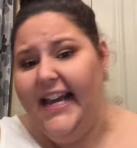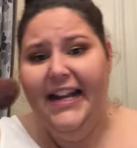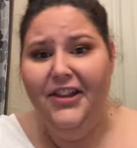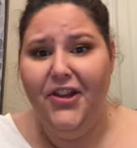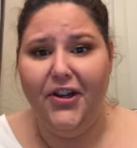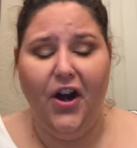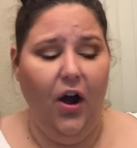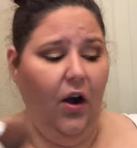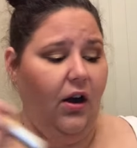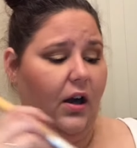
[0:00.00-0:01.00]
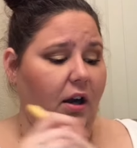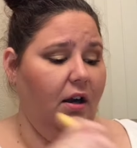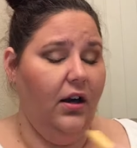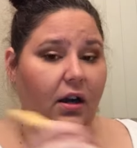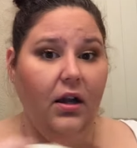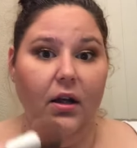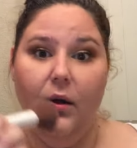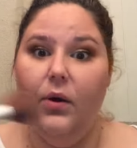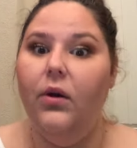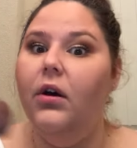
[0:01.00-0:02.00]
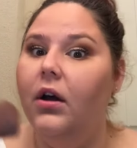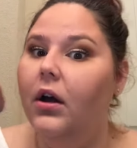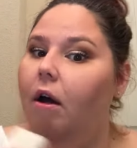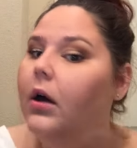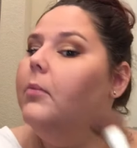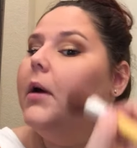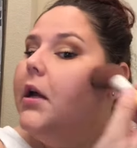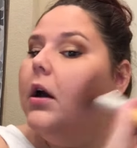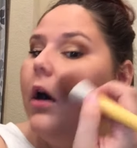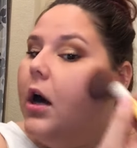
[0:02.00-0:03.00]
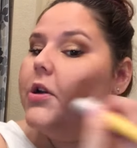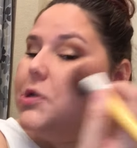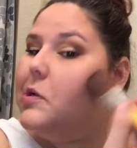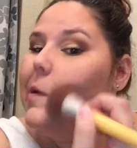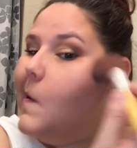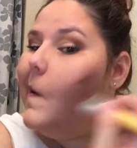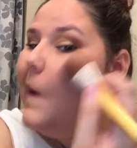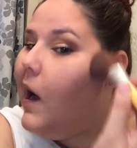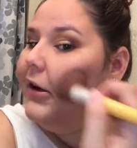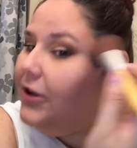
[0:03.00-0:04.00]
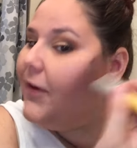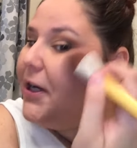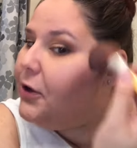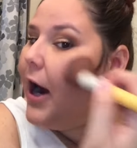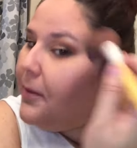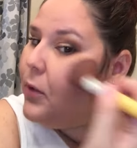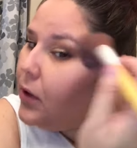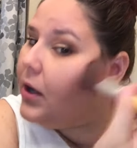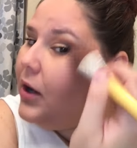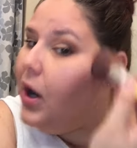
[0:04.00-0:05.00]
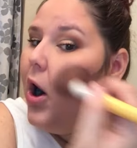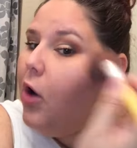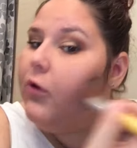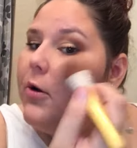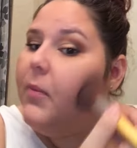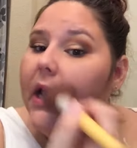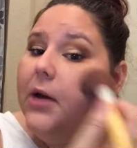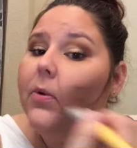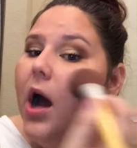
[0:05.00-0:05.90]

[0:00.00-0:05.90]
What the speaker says: Get in the car. Oh my gosh. I don't know if I'd cry more over a makeup